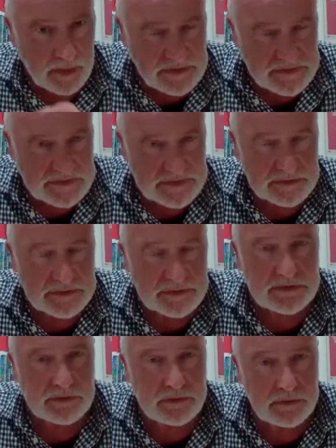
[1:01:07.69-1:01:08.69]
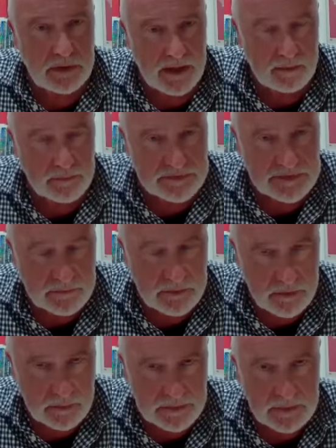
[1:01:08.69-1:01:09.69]
Hutcheson to Hamilton
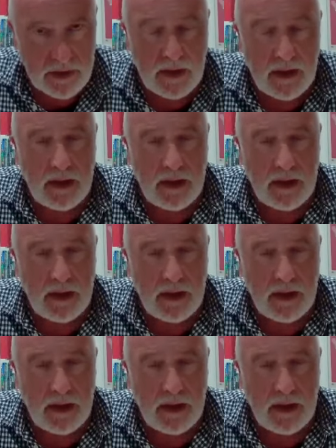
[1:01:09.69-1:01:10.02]
Rowan